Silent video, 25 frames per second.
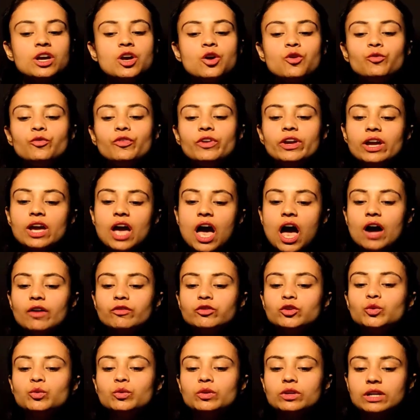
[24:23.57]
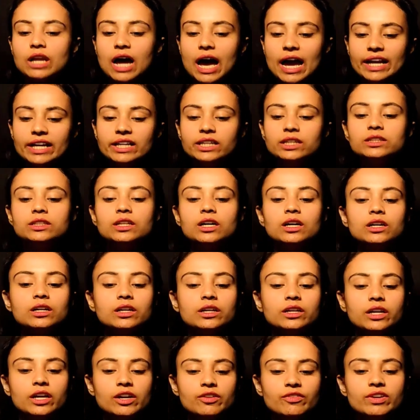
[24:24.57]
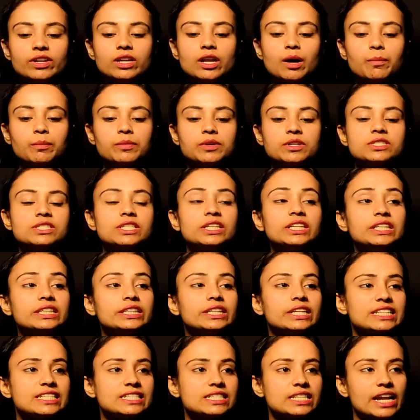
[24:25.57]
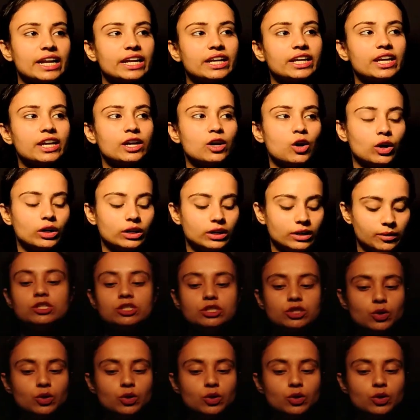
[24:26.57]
we have to write the given numbers in descending order.